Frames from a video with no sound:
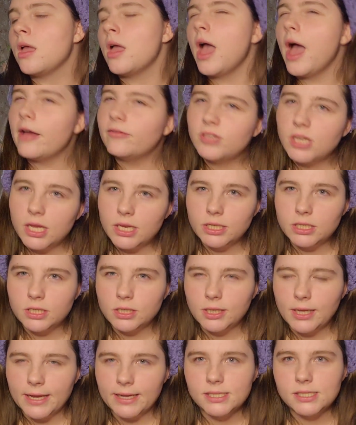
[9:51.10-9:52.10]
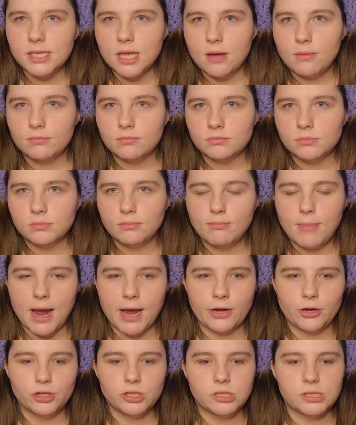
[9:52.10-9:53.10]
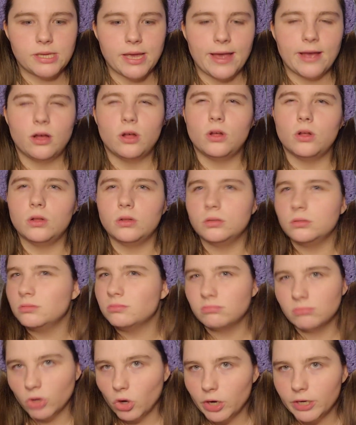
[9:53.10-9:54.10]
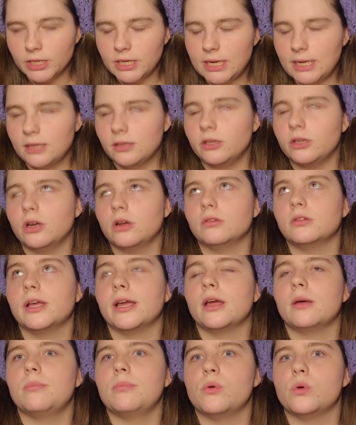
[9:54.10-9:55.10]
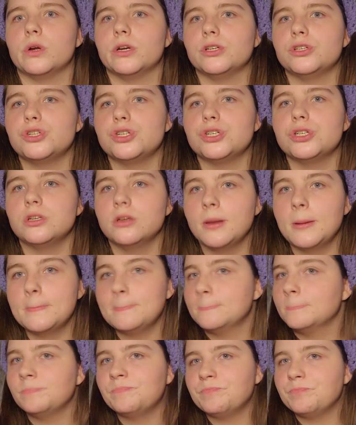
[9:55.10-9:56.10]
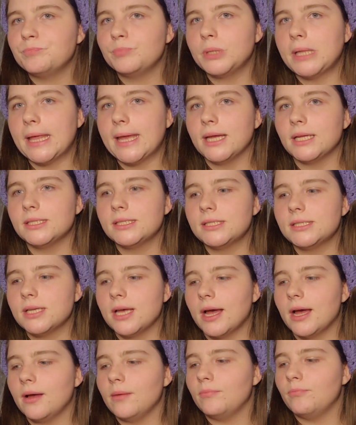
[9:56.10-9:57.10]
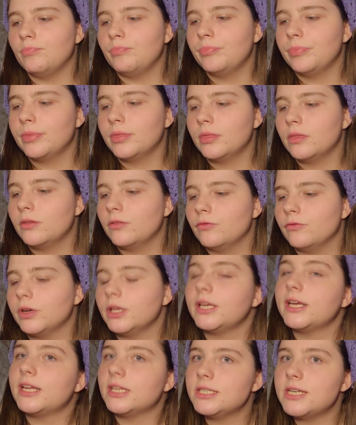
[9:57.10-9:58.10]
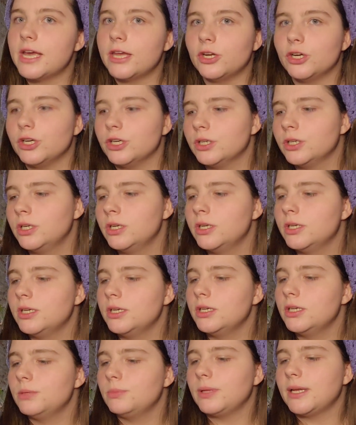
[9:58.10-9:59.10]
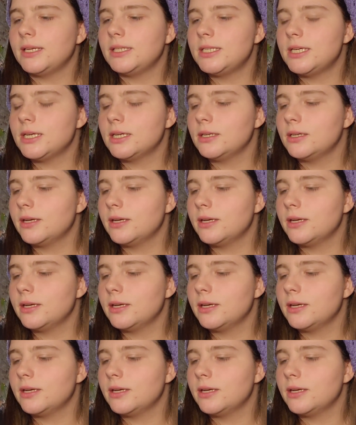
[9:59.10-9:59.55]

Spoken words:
I've done some minor scale gardening, like porch plants, really container planting,